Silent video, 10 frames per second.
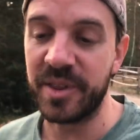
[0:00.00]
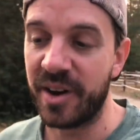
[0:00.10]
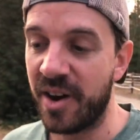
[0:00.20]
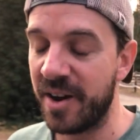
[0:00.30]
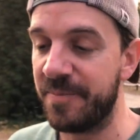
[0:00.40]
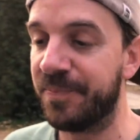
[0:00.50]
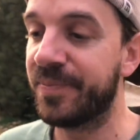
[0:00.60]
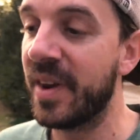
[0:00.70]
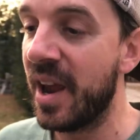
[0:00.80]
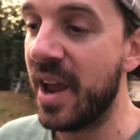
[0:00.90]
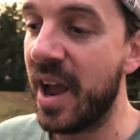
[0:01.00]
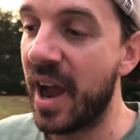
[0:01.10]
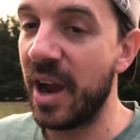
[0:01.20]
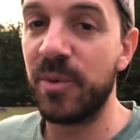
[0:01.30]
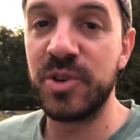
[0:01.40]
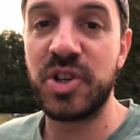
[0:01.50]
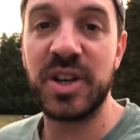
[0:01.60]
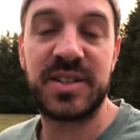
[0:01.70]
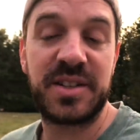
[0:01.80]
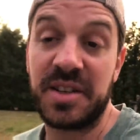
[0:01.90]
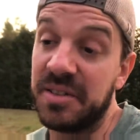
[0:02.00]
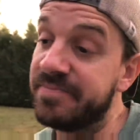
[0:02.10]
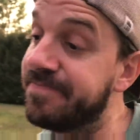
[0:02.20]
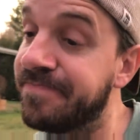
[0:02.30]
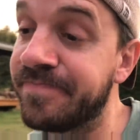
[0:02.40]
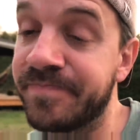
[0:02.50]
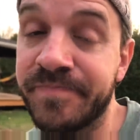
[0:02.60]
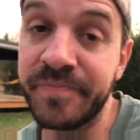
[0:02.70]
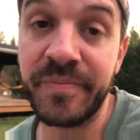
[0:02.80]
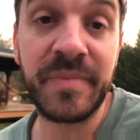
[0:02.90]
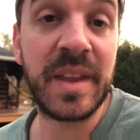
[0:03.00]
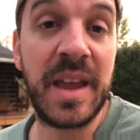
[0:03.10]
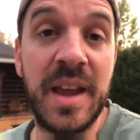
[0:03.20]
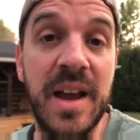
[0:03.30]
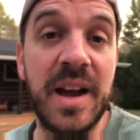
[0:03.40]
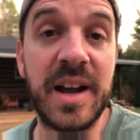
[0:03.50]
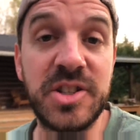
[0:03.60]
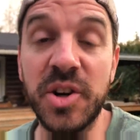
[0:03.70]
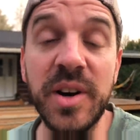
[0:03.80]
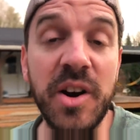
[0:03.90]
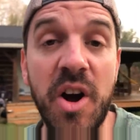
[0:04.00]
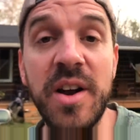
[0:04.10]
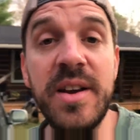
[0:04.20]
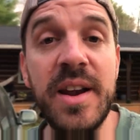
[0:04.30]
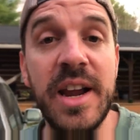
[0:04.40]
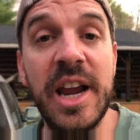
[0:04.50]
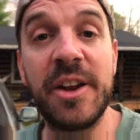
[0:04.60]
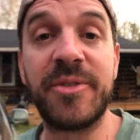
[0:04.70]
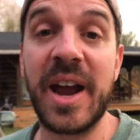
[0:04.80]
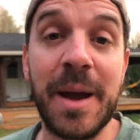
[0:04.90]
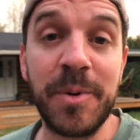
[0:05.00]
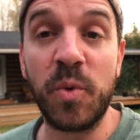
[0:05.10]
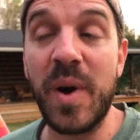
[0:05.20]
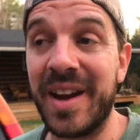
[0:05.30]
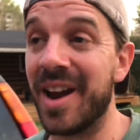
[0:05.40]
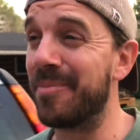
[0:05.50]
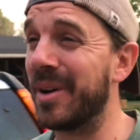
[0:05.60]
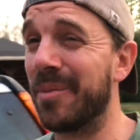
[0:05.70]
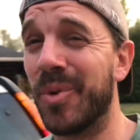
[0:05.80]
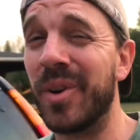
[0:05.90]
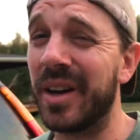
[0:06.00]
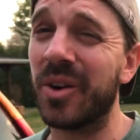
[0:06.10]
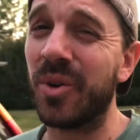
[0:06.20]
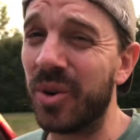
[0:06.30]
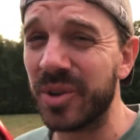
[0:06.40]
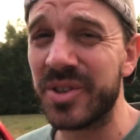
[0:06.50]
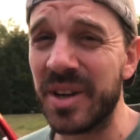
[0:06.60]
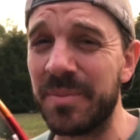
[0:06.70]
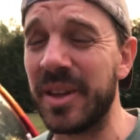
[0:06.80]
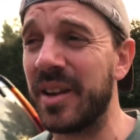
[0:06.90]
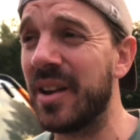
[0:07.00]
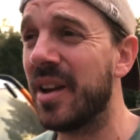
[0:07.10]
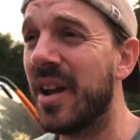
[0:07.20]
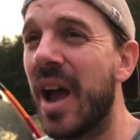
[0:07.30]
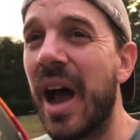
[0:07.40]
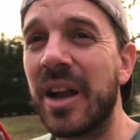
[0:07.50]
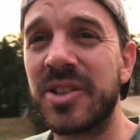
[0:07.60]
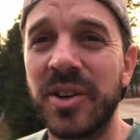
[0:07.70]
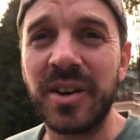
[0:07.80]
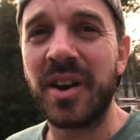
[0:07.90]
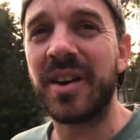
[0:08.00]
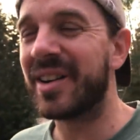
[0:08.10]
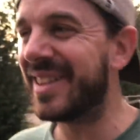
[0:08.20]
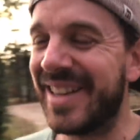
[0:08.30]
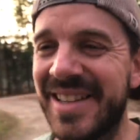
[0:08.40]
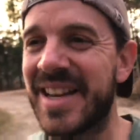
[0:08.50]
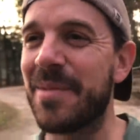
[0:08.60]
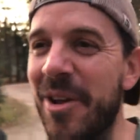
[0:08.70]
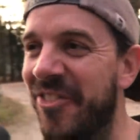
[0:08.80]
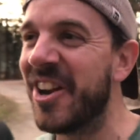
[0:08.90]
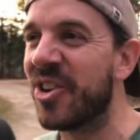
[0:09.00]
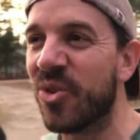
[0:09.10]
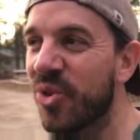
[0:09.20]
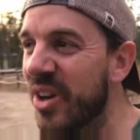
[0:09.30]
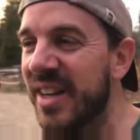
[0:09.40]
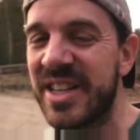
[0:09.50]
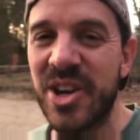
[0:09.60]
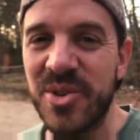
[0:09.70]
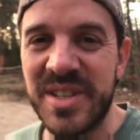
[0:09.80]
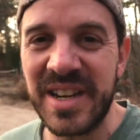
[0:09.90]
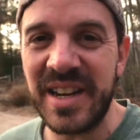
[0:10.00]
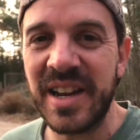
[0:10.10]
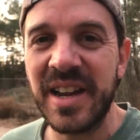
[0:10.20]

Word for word: it on. I will just uh, turn it on if I happen to wake up and I'm really cold or something, I'll turn it on. I'll get the inside of my vehicle really toasty,